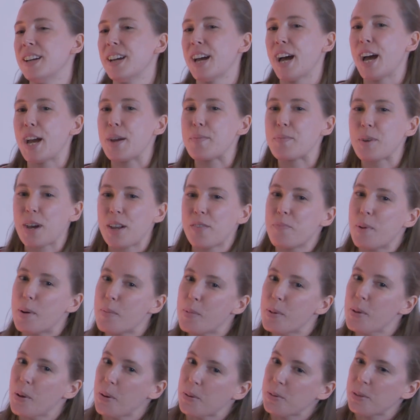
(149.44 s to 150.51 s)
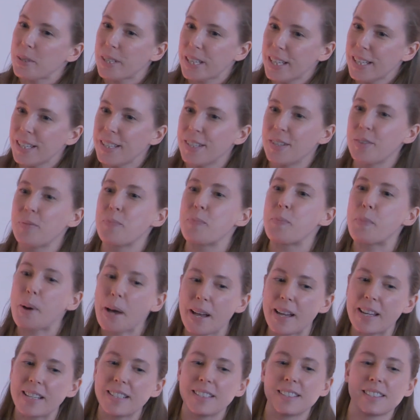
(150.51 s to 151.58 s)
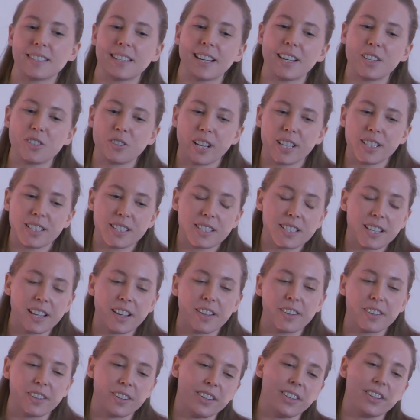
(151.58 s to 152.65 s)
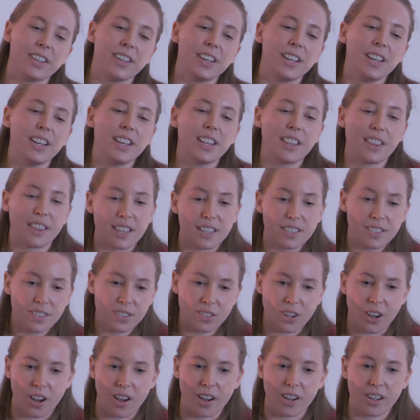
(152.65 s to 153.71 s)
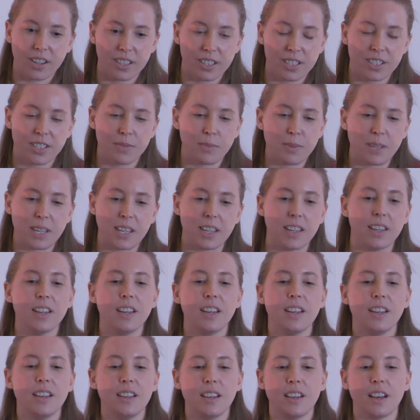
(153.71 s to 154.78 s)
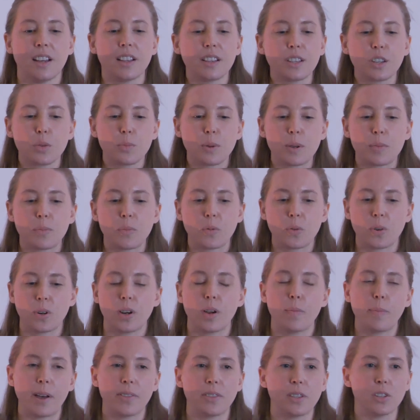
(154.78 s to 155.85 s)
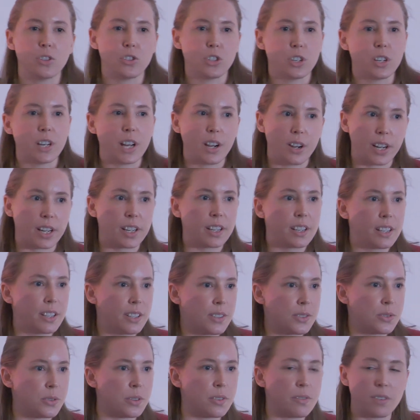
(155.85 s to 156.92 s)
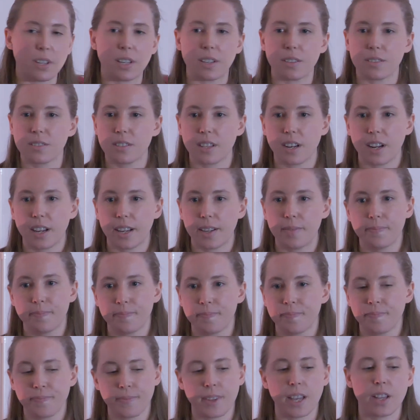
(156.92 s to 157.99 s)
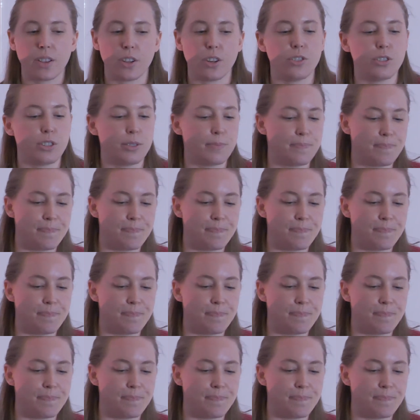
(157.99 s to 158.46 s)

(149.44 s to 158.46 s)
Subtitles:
I'm kind of Bubble only, but I tried to tailor this talk to be a little bit more about the generic sort of things that I learned.